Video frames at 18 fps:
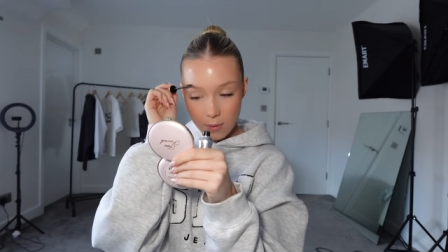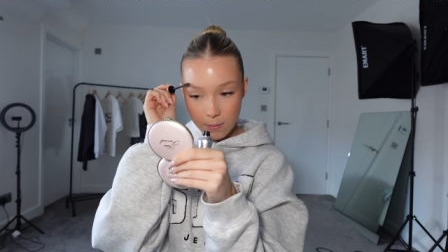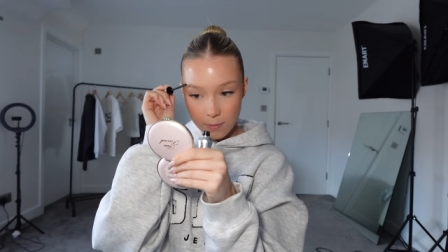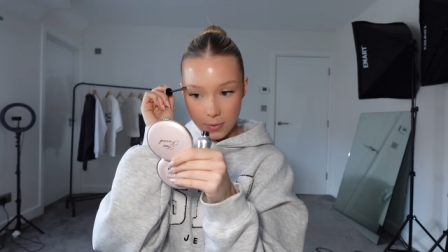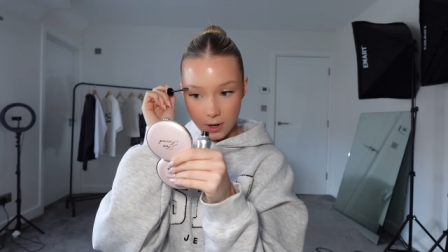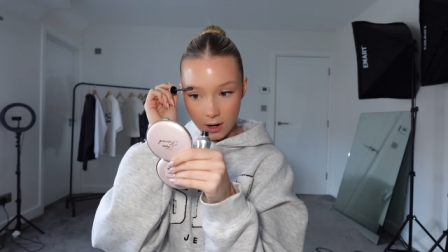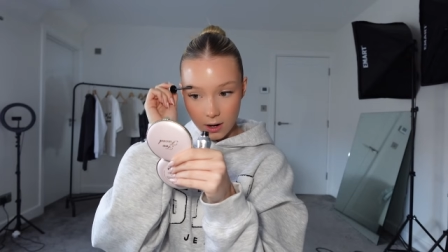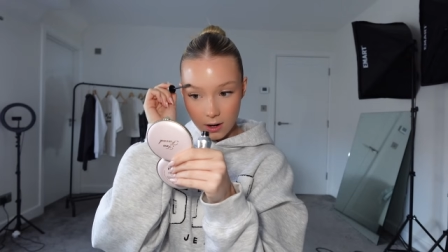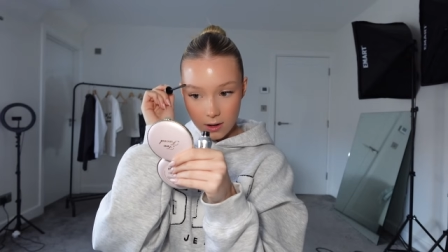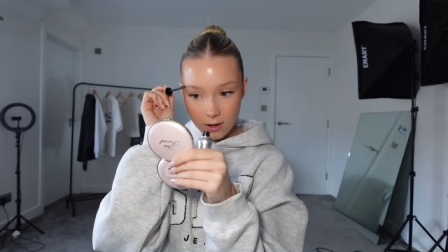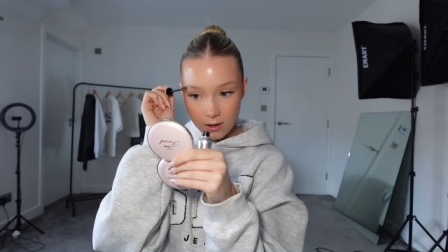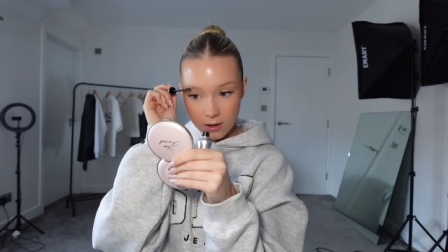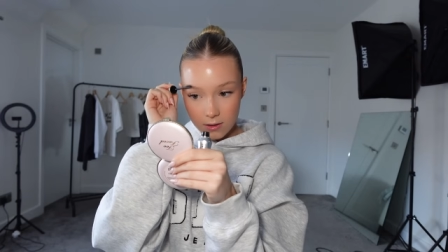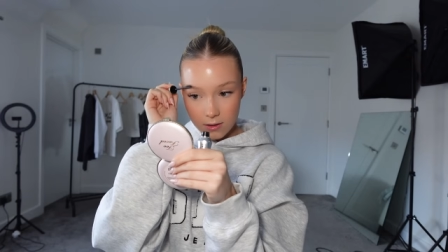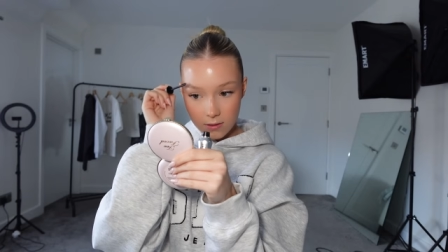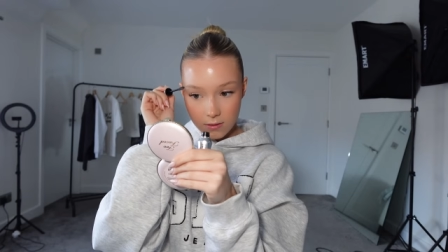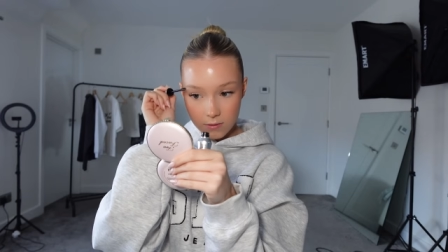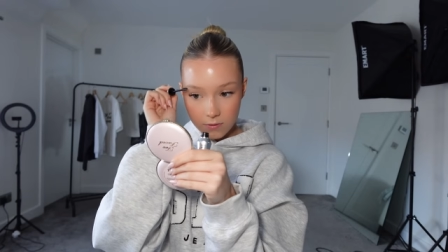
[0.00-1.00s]
But
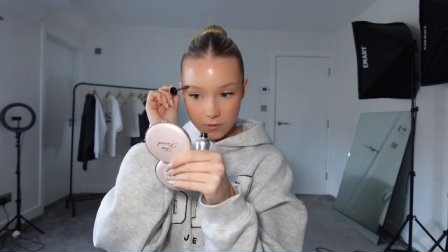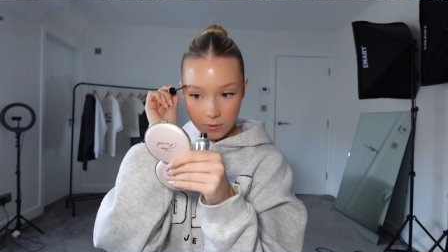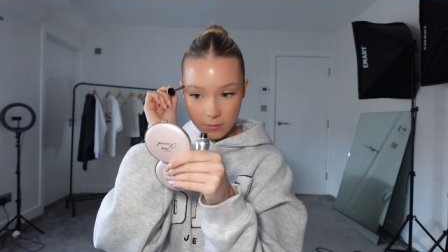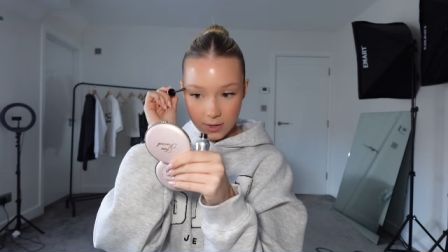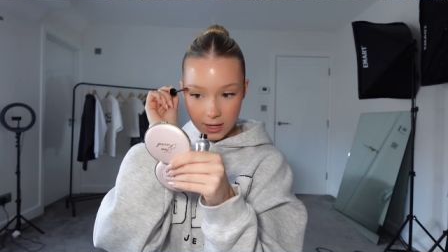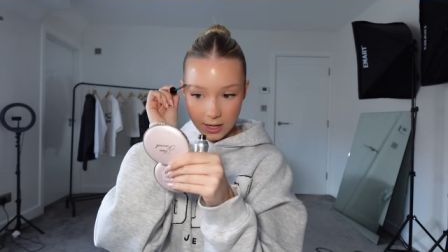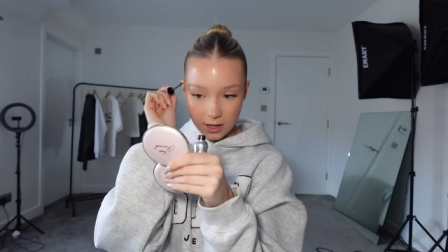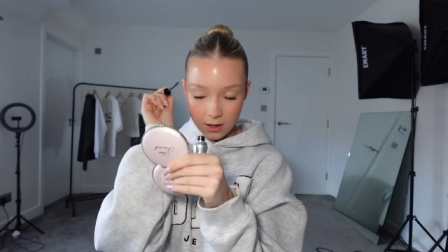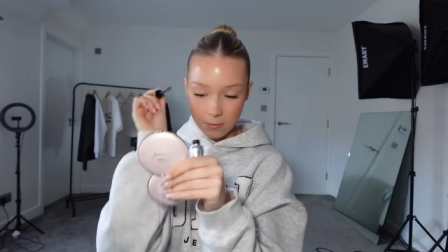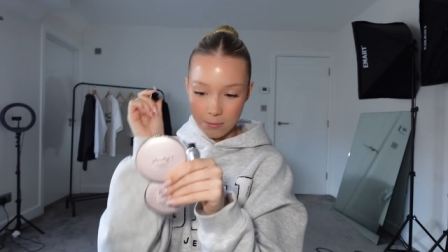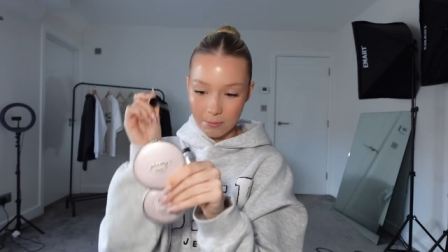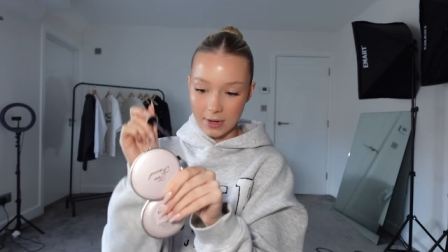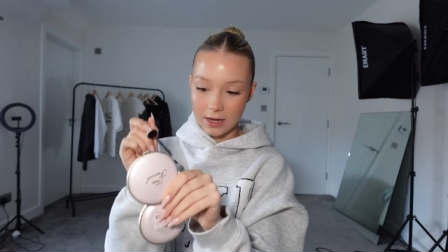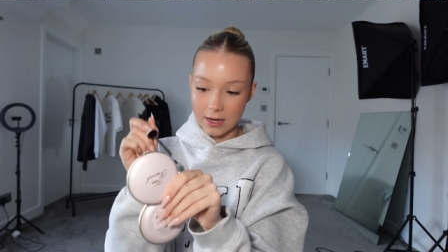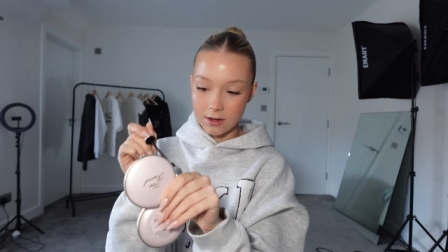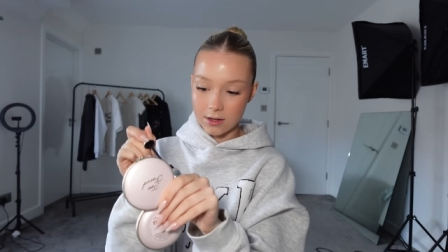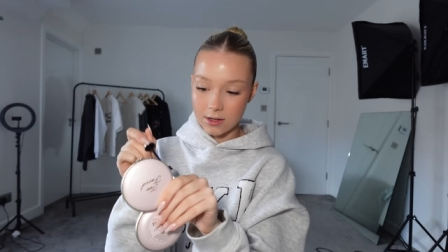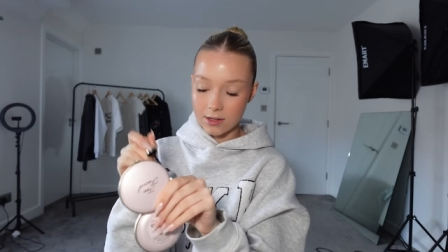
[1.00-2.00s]
for me,
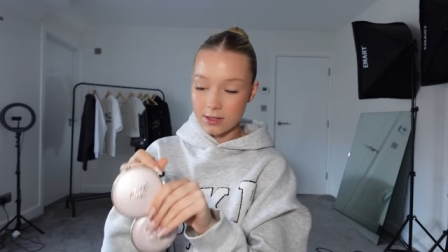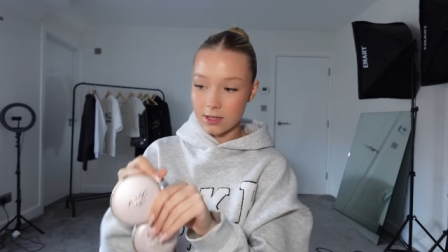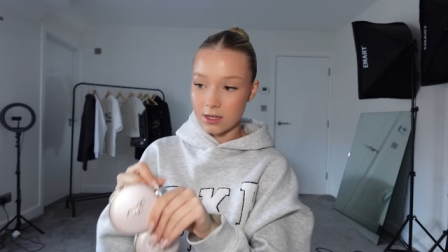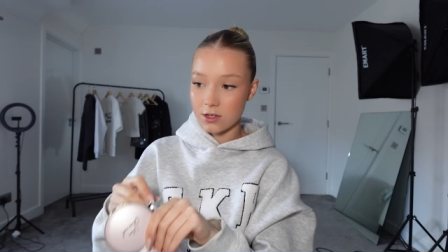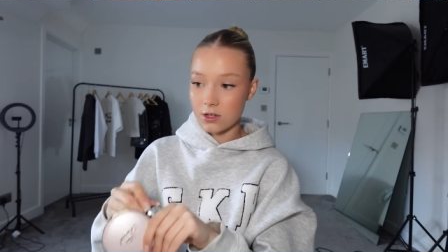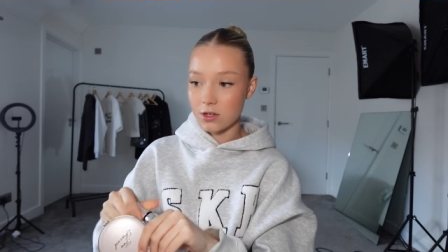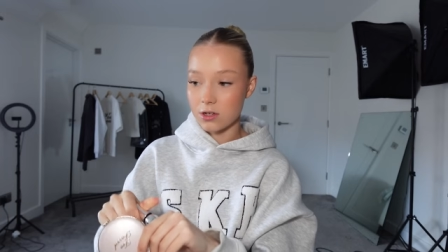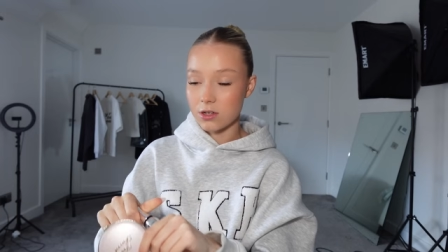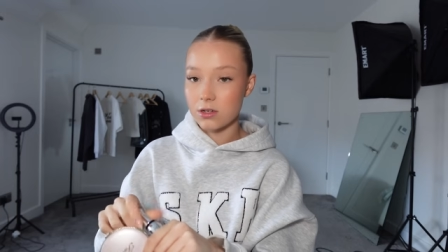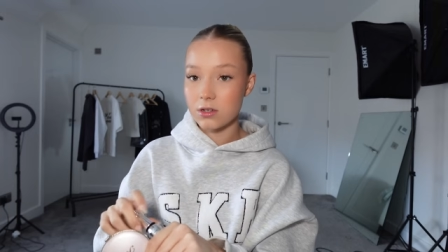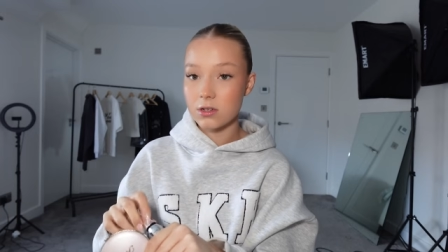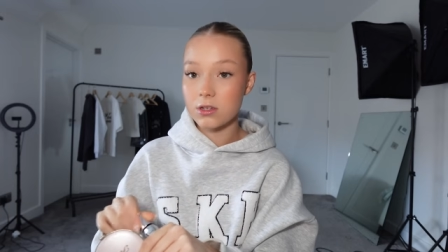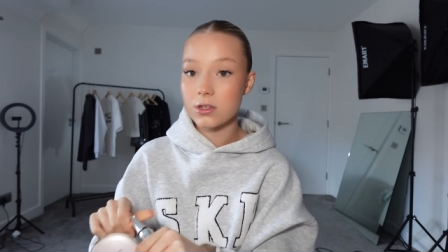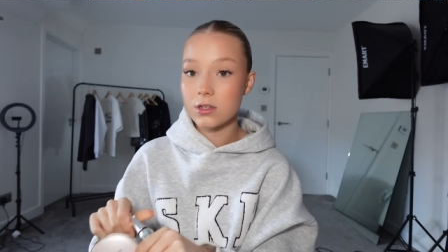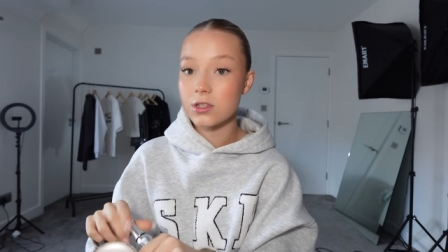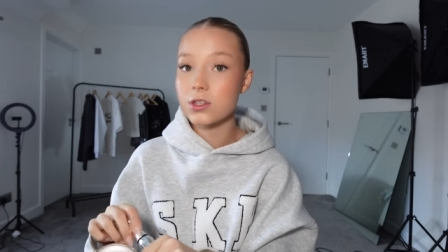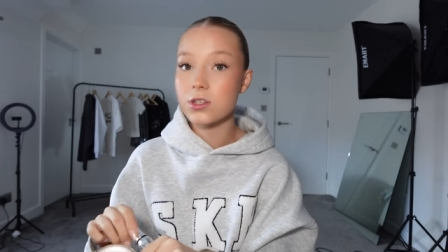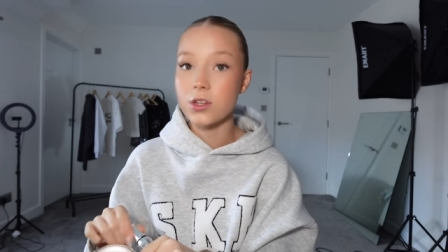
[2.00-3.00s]
manners is just
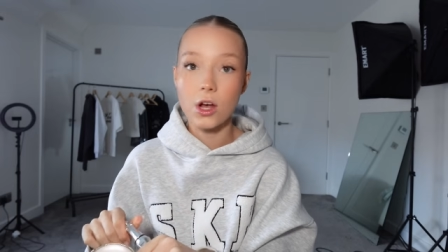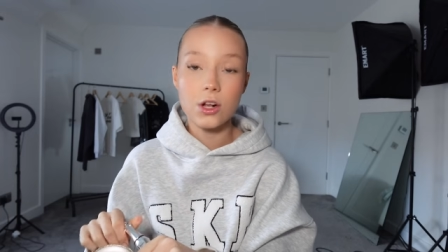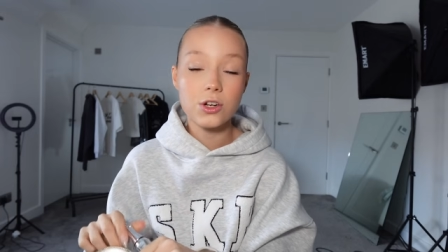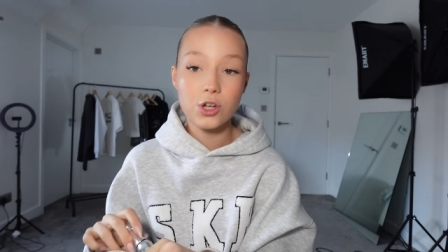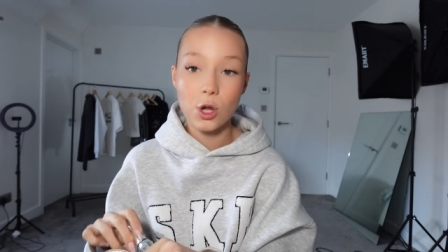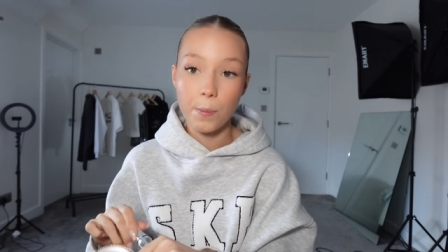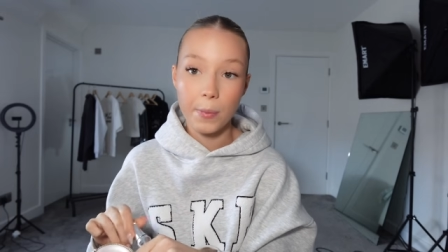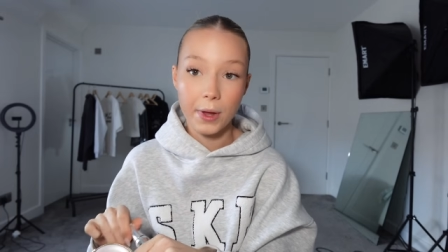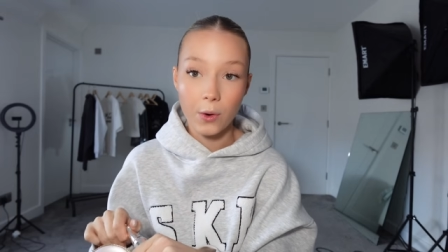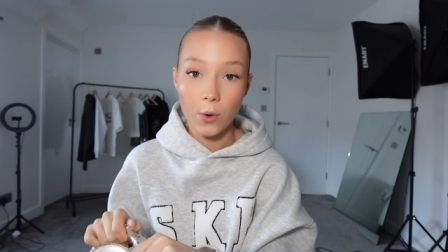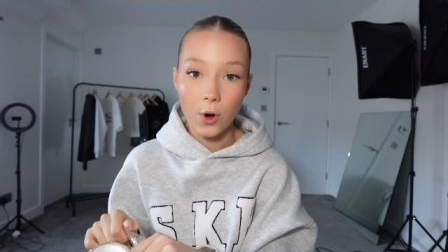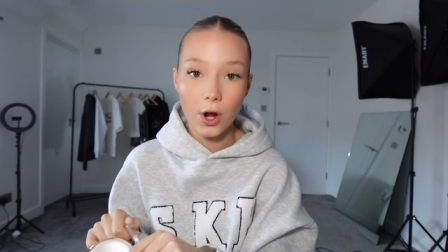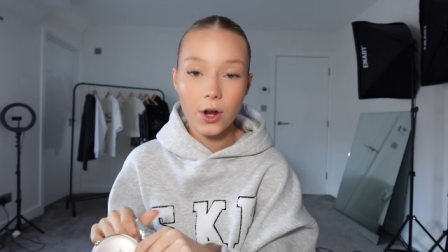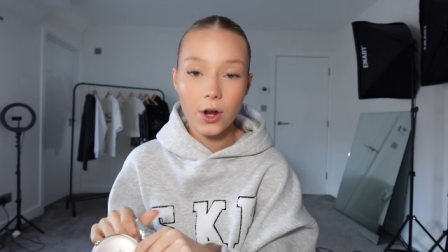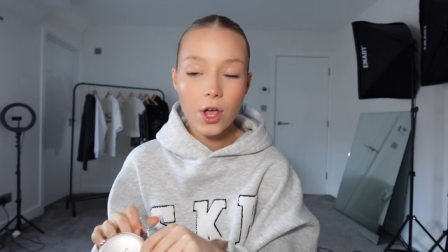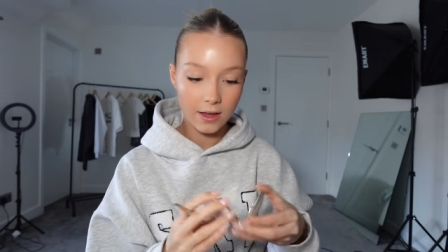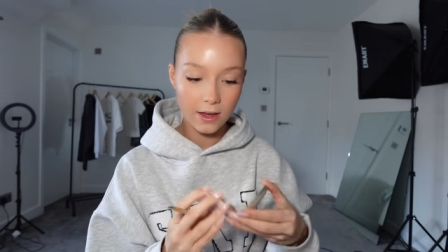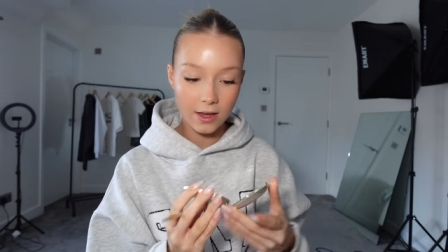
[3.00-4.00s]
such a big one.